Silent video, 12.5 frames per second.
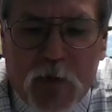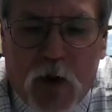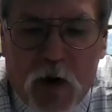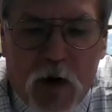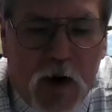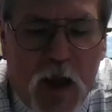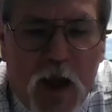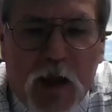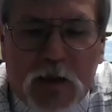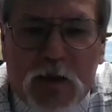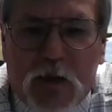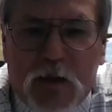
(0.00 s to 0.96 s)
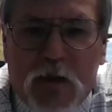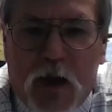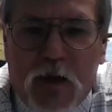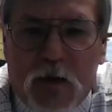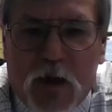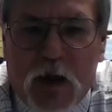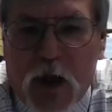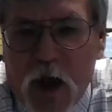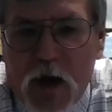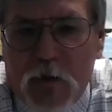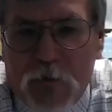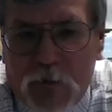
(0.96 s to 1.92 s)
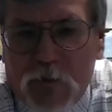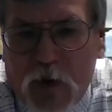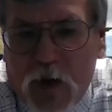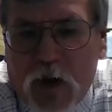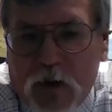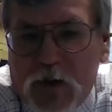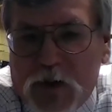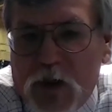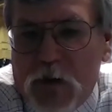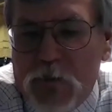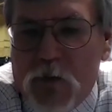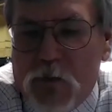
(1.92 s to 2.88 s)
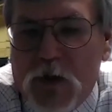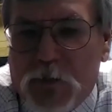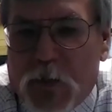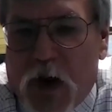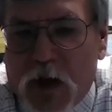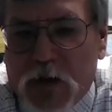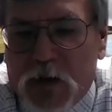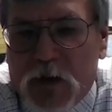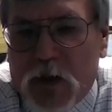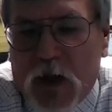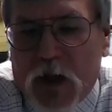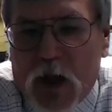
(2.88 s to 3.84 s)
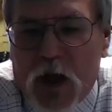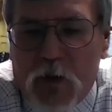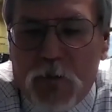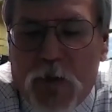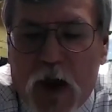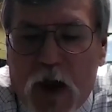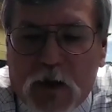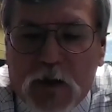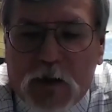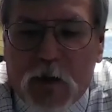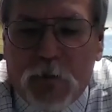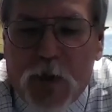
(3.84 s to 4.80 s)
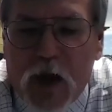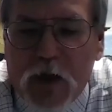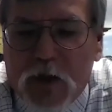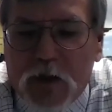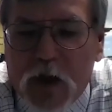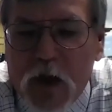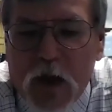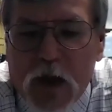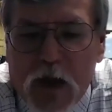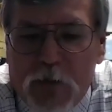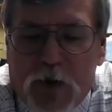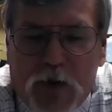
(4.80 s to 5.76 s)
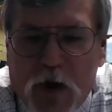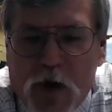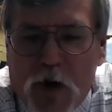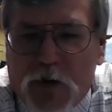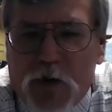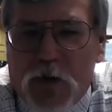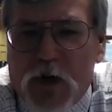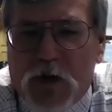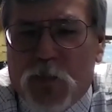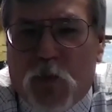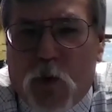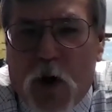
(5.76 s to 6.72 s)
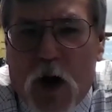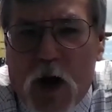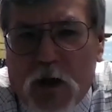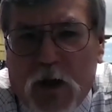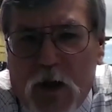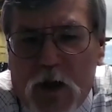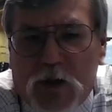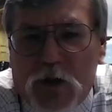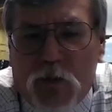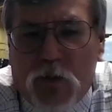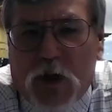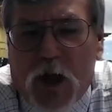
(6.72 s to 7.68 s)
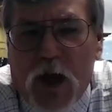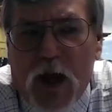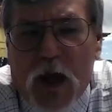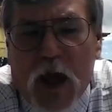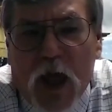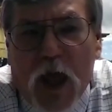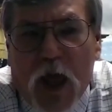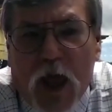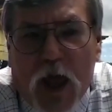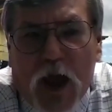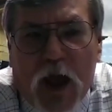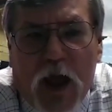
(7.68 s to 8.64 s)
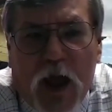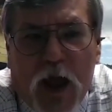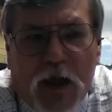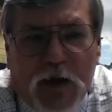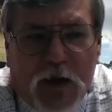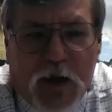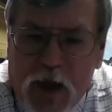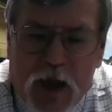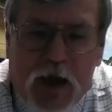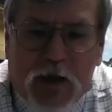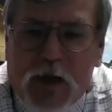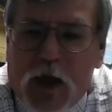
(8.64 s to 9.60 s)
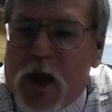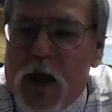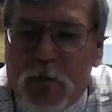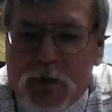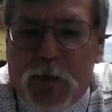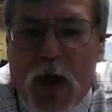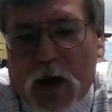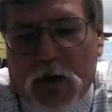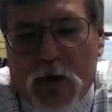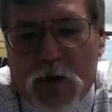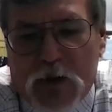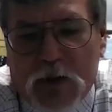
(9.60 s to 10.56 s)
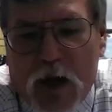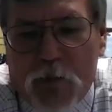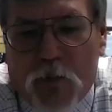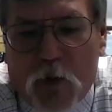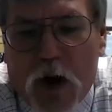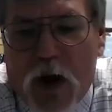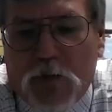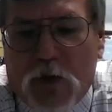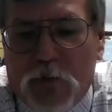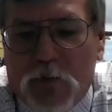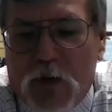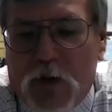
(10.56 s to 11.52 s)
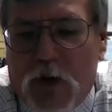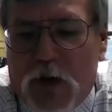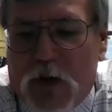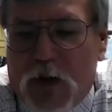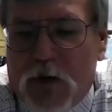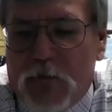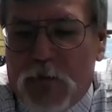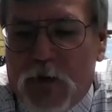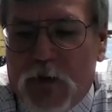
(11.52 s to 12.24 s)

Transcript: RNAs, and they can elicit immune responses and they can impact on some patients, but they don't do it as broadly as you would like. And again, it comes back to the same problem. The